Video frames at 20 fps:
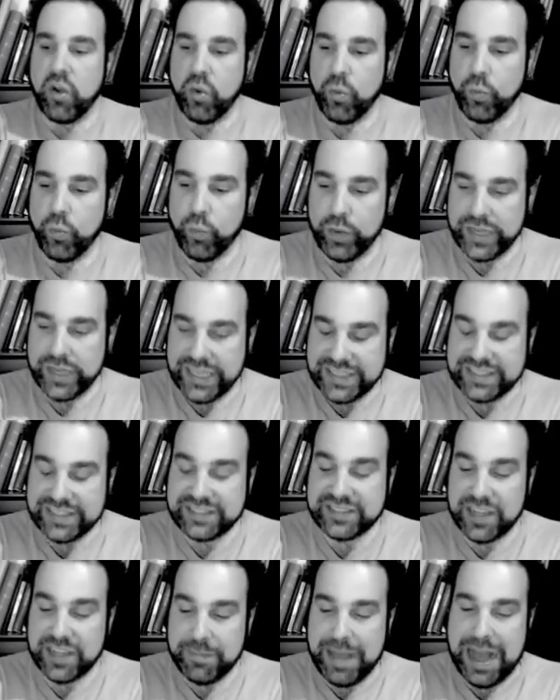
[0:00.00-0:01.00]
we need to
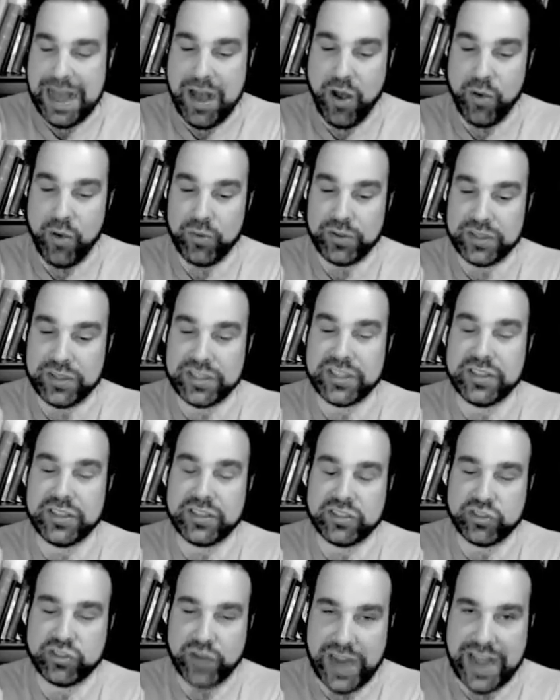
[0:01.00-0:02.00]
somehow
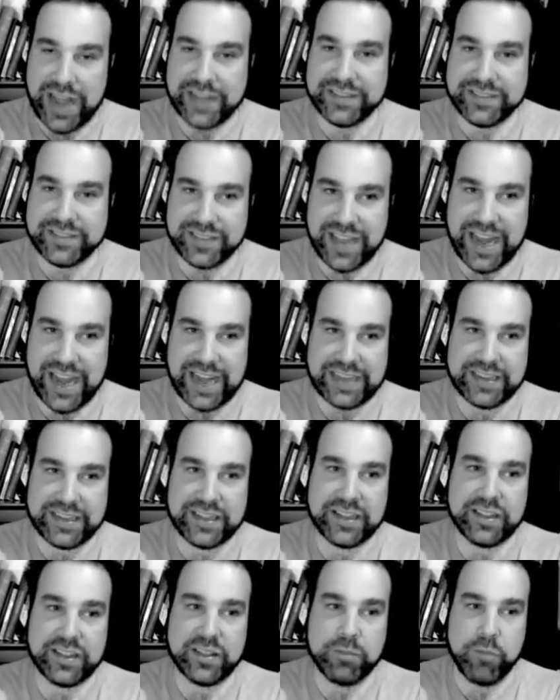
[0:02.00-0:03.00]

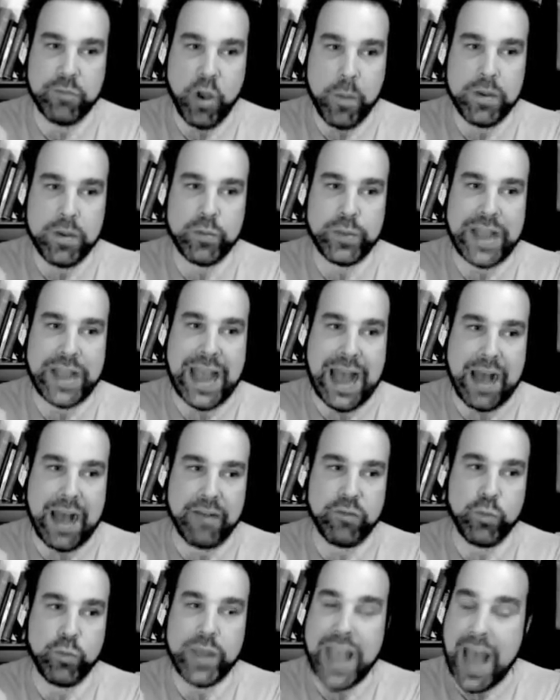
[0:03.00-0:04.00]
translate the moment we
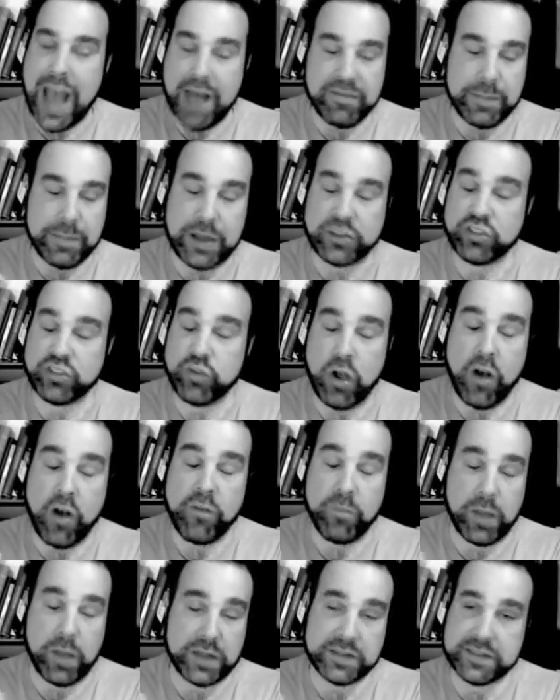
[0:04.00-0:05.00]
have. We have about
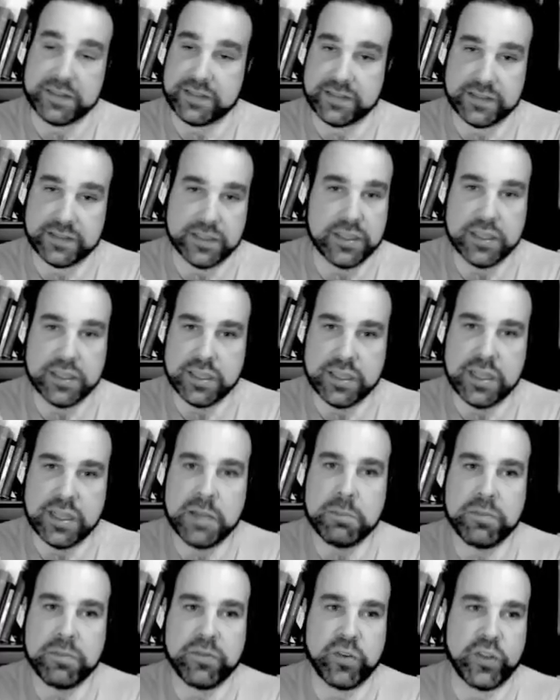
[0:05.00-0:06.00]
12 months
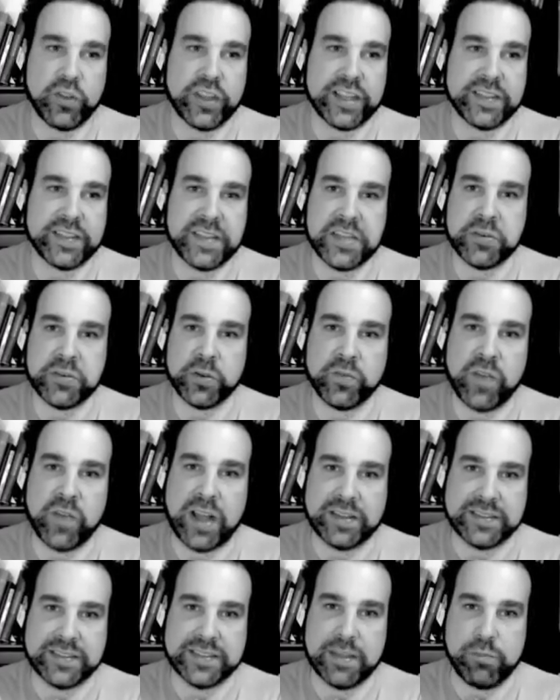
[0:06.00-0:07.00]
before the cathedral
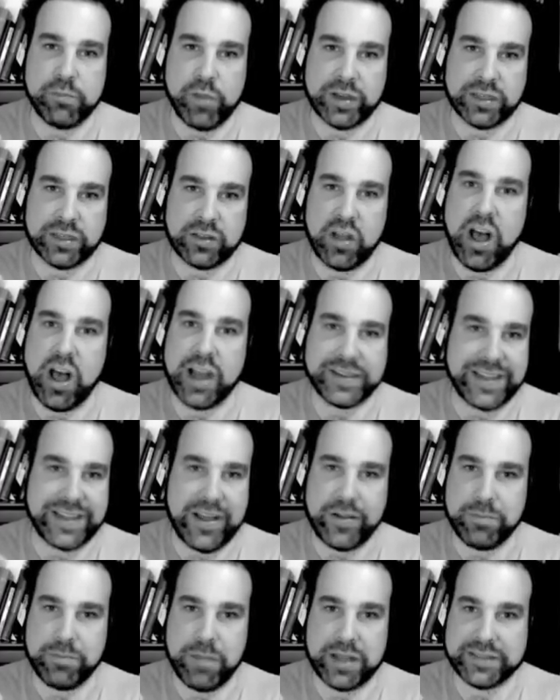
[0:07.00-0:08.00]
finds some way to lock
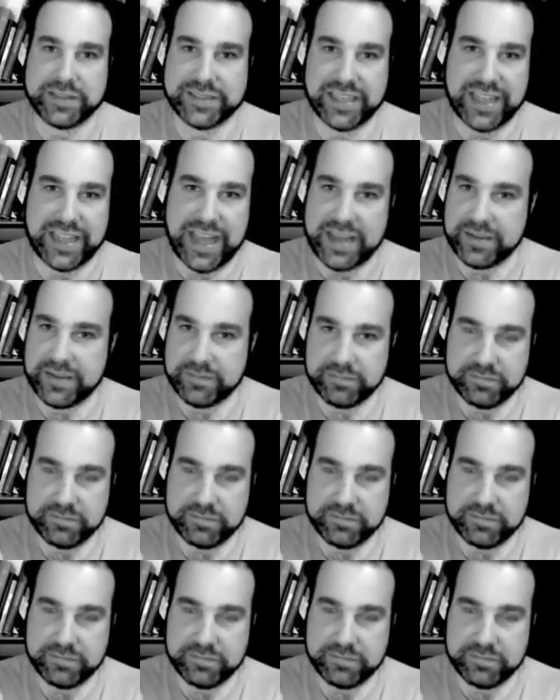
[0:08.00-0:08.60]
down Musk again